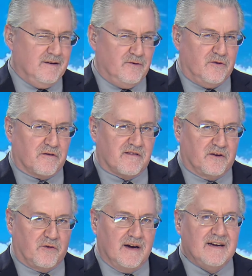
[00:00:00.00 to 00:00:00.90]
does the
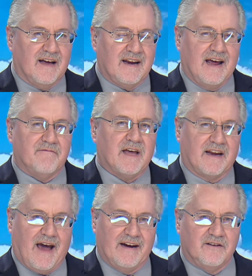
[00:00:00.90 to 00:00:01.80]
trade kind of have that
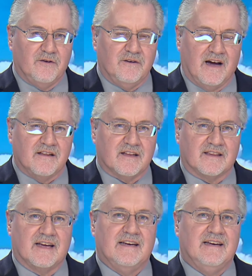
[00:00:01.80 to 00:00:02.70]
attitude now that
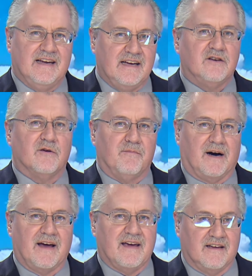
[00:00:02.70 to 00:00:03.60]
they need to
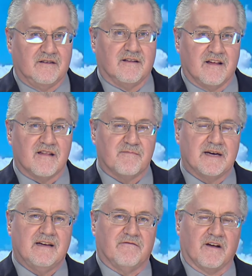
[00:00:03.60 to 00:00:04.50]
buy into these big
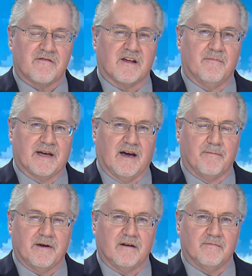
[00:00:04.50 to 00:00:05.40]
events coming
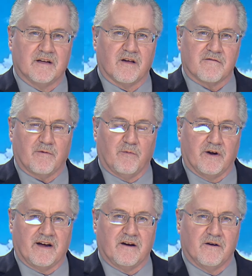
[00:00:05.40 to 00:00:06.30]
up here? Because from what
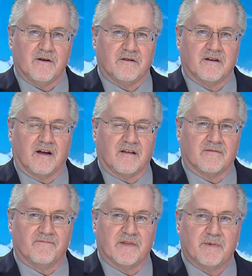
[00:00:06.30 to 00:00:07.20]
I heard,
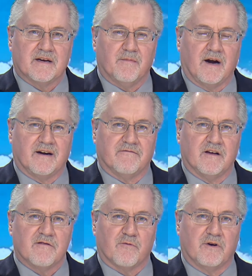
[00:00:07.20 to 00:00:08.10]
the big commodity
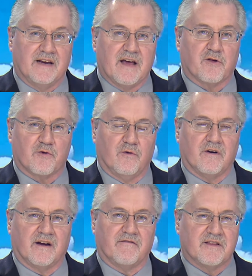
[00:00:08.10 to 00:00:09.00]
funds were net
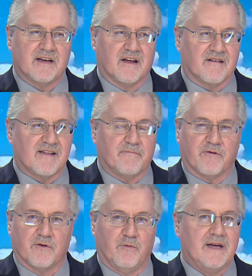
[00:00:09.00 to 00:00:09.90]
short everything except for
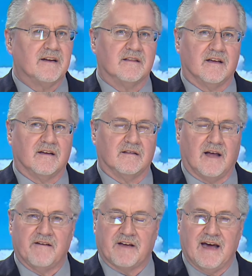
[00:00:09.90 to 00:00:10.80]
the wheat and the
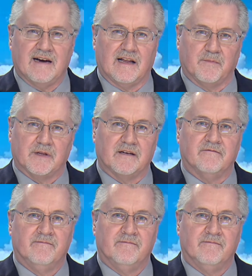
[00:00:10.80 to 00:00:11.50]
live cattle, I believe.